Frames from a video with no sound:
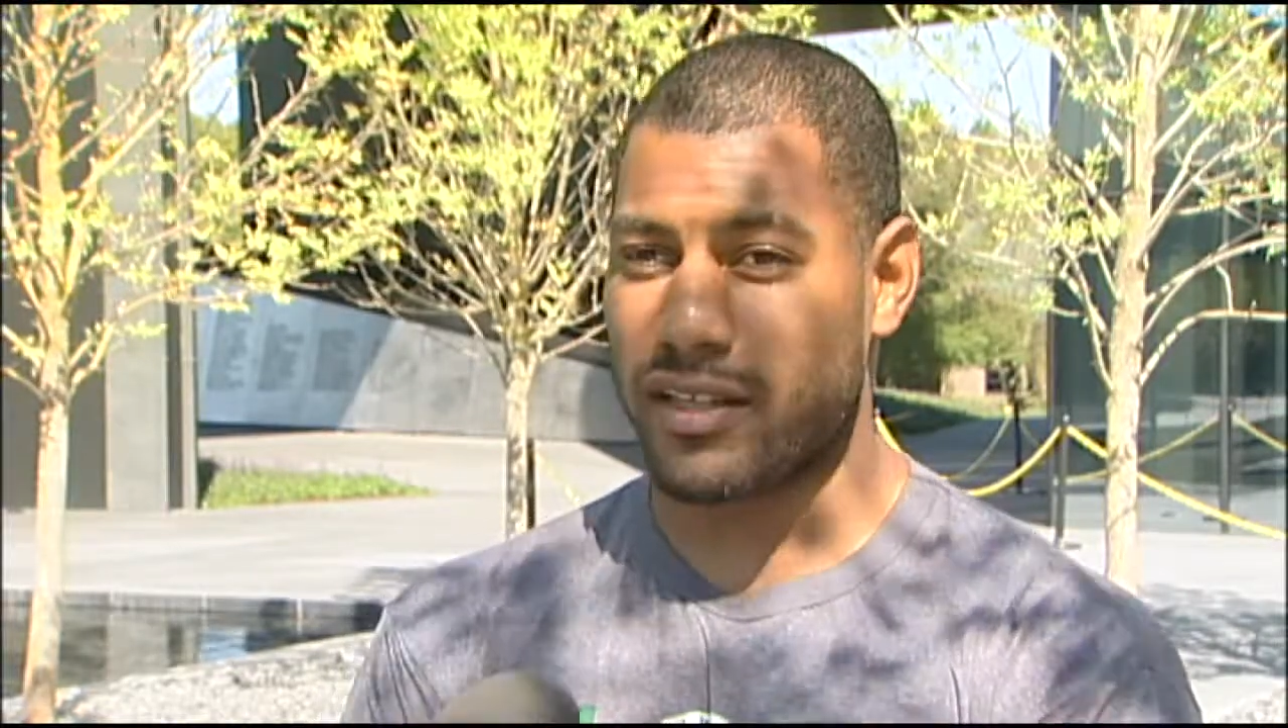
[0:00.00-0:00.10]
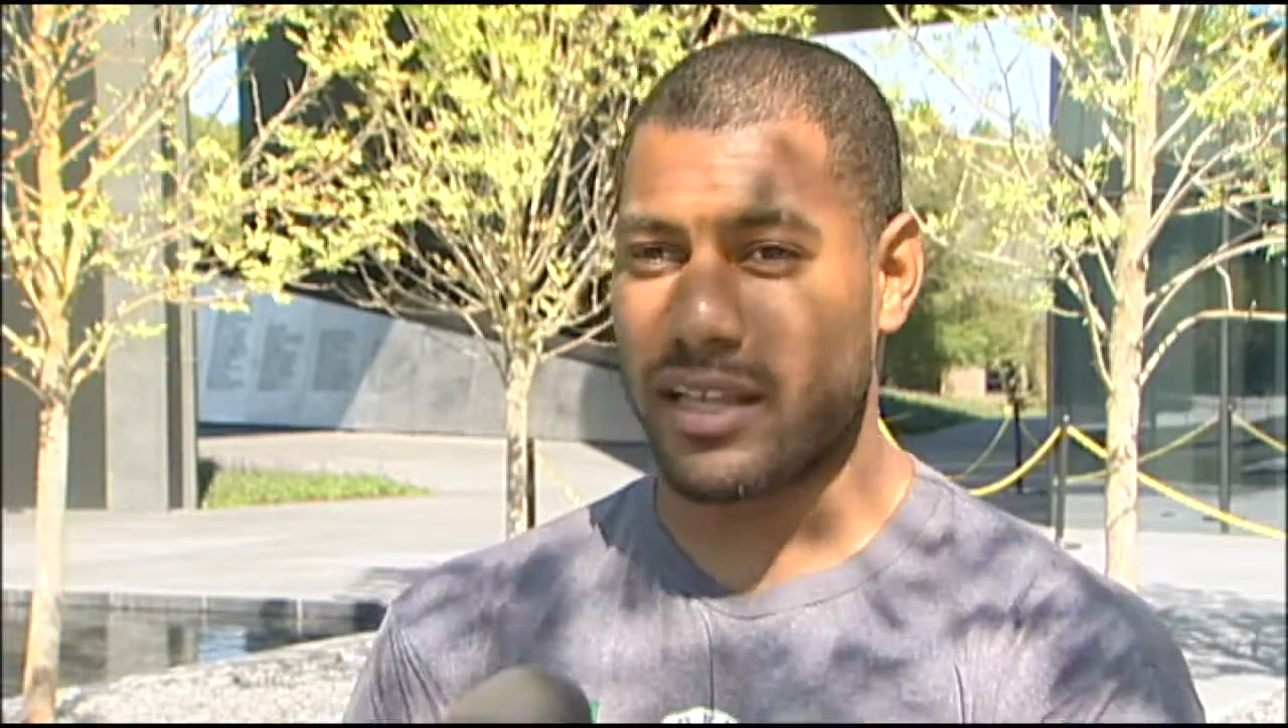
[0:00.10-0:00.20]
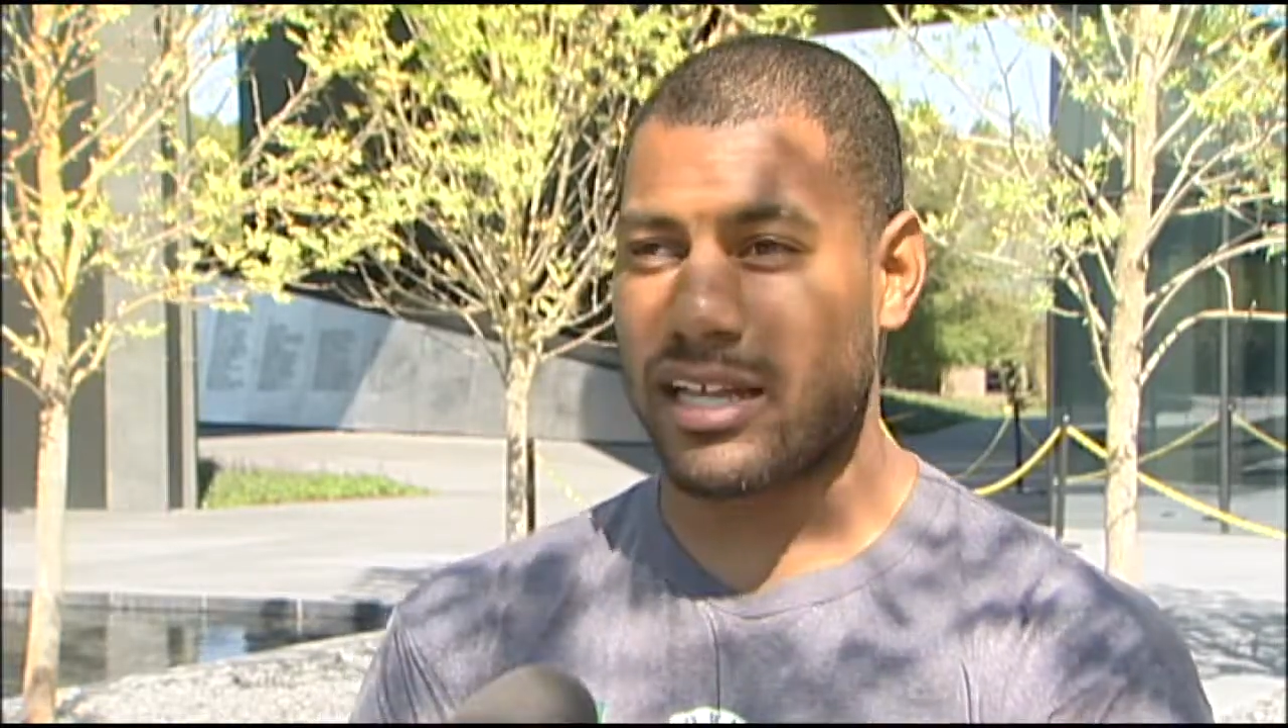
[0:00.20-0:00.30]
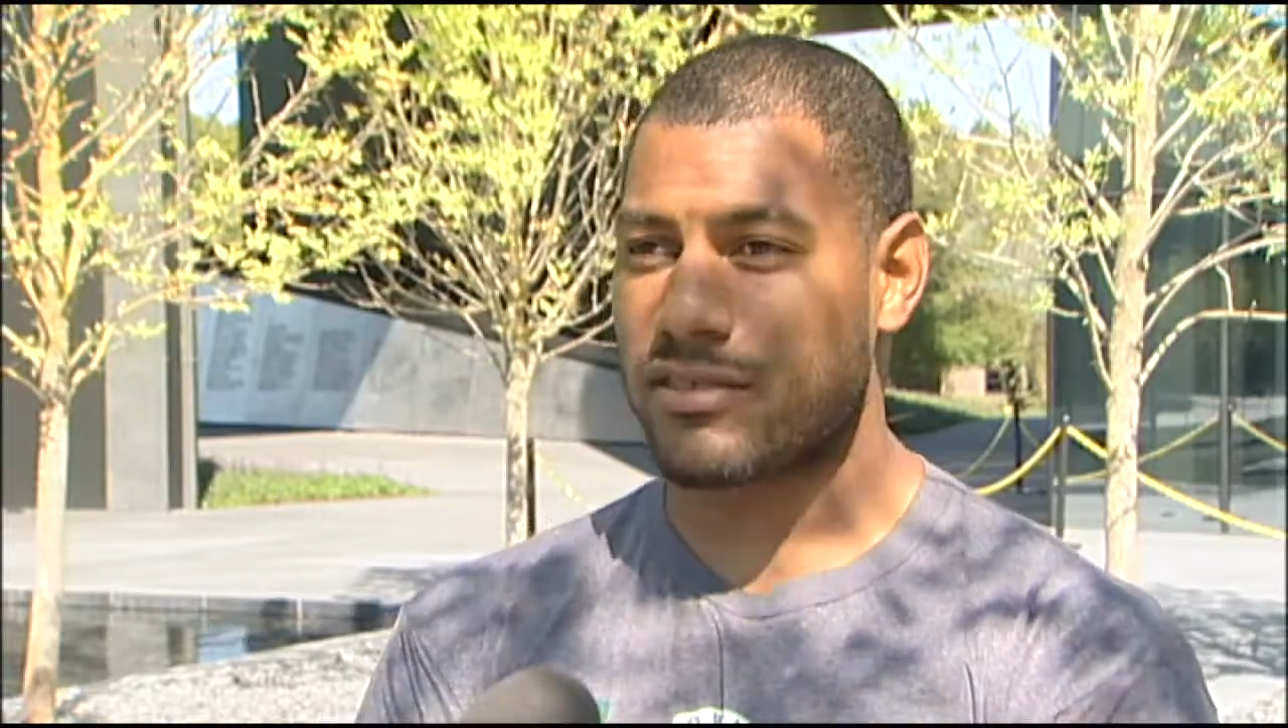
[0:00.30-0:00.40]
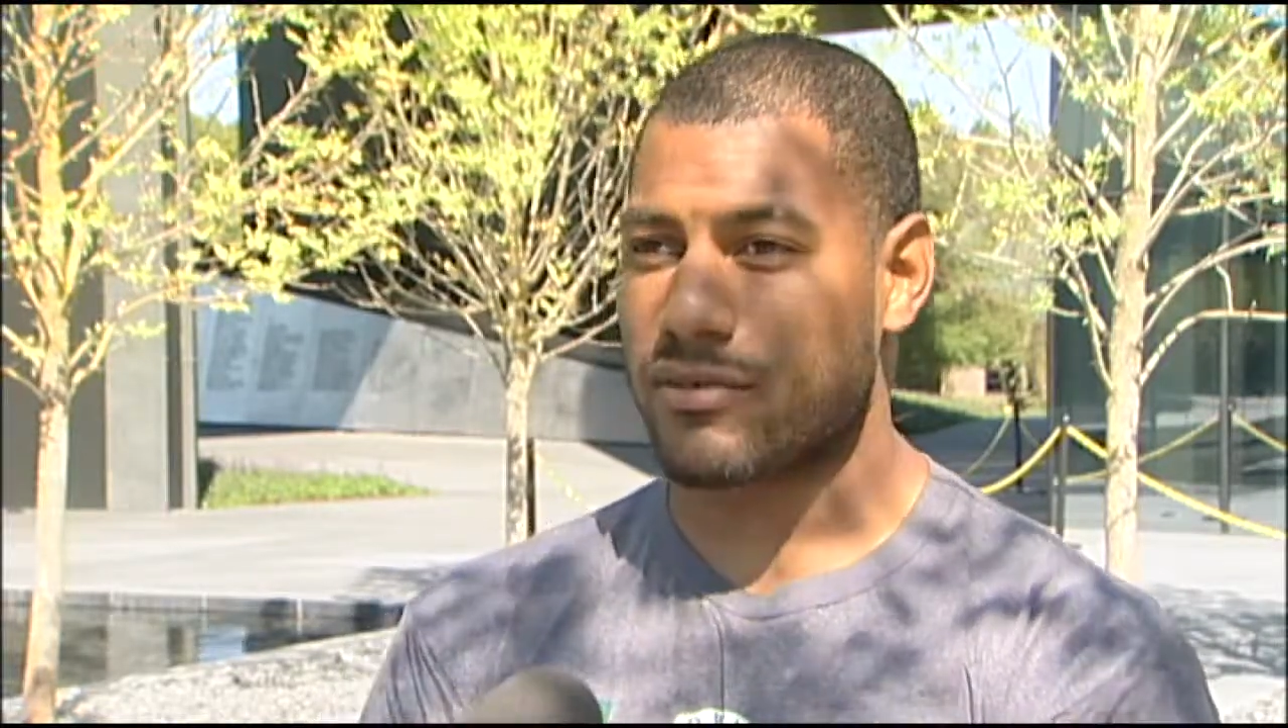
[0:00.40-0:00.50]

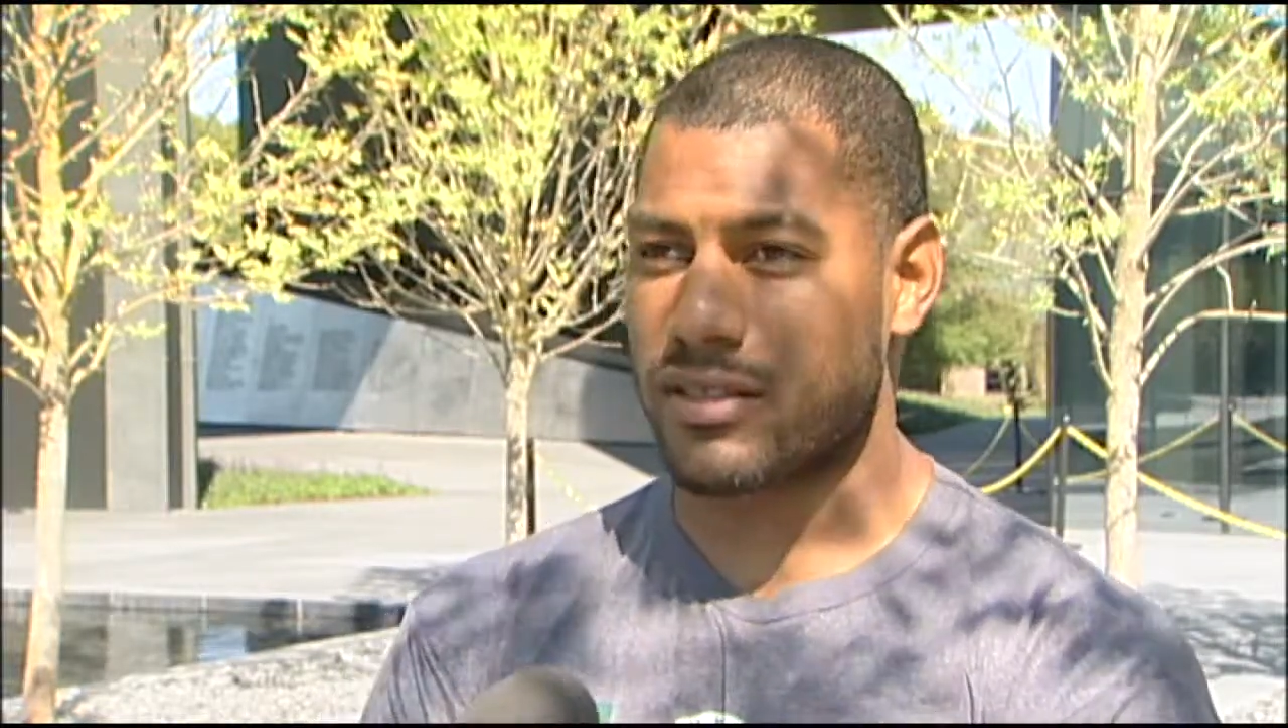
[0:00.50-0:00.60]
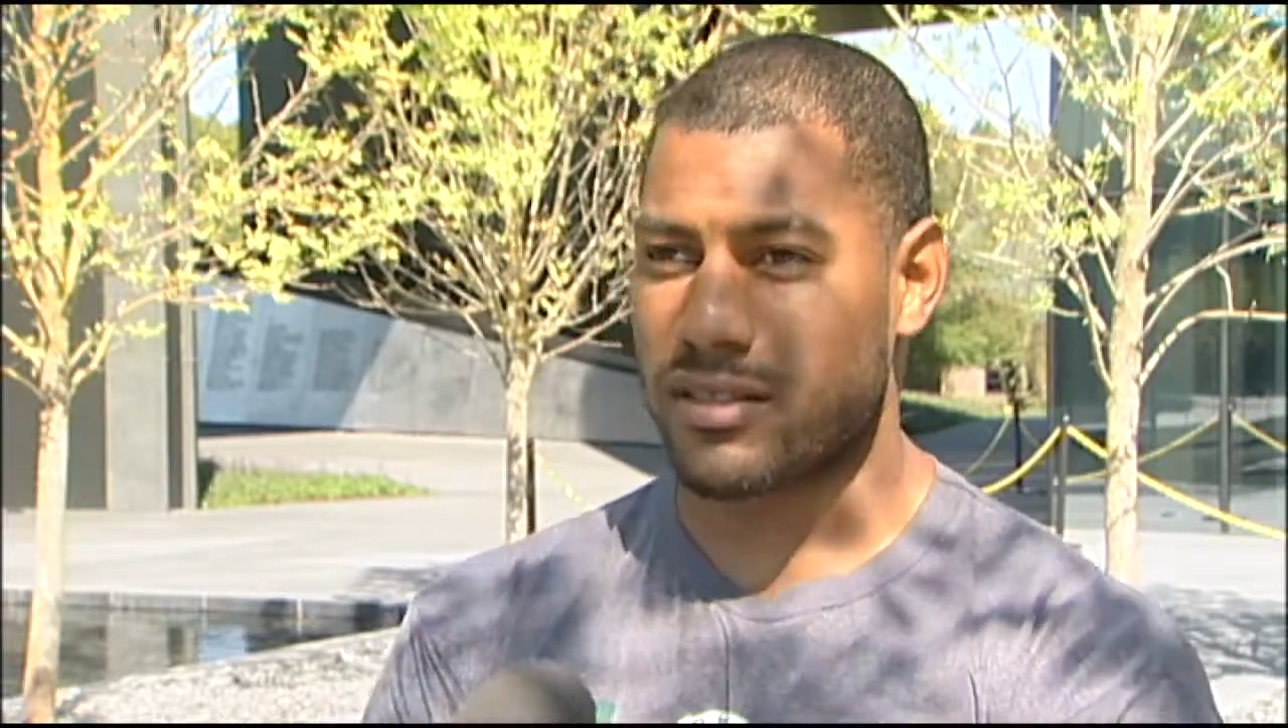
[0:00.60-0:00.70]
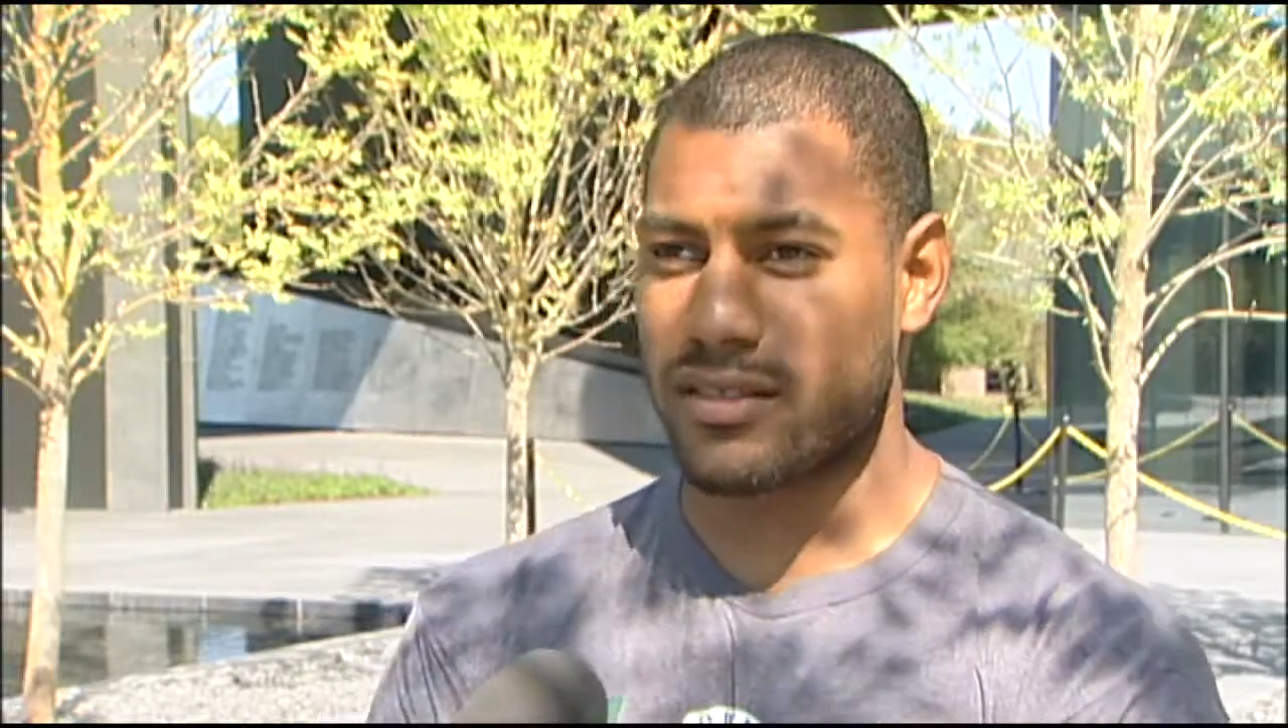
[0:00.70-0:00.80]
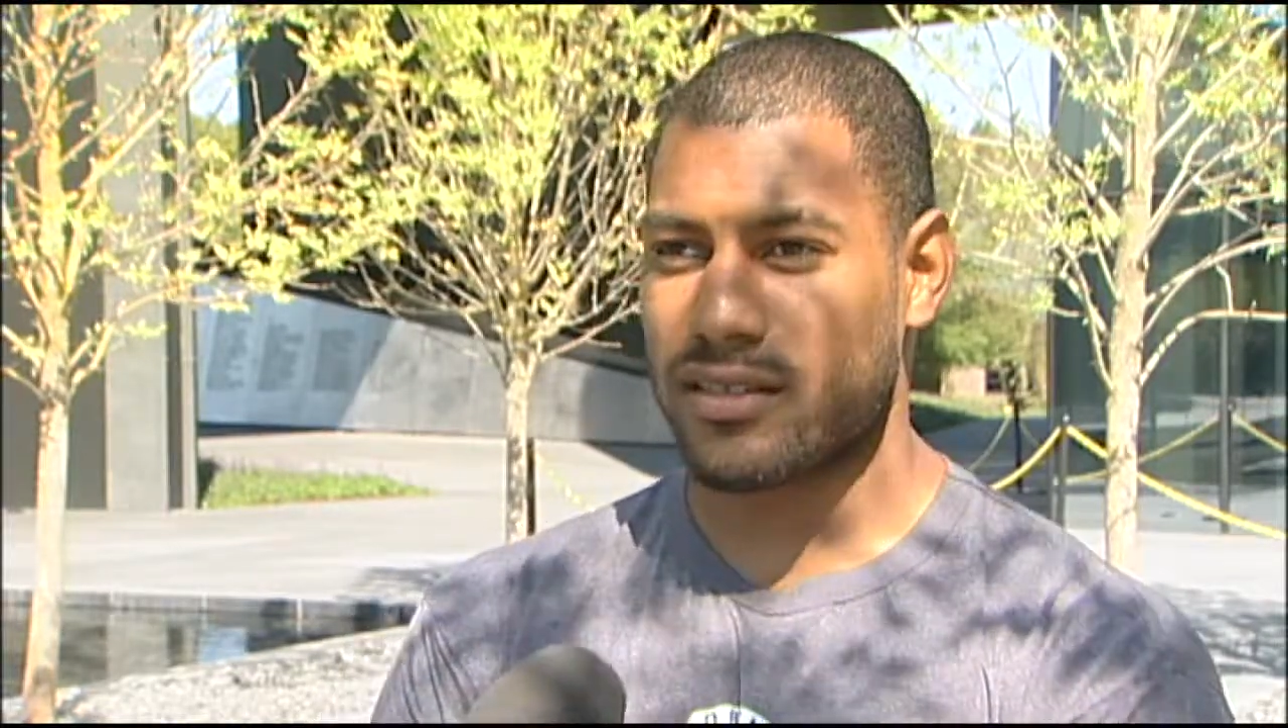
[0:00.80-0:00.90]
last week.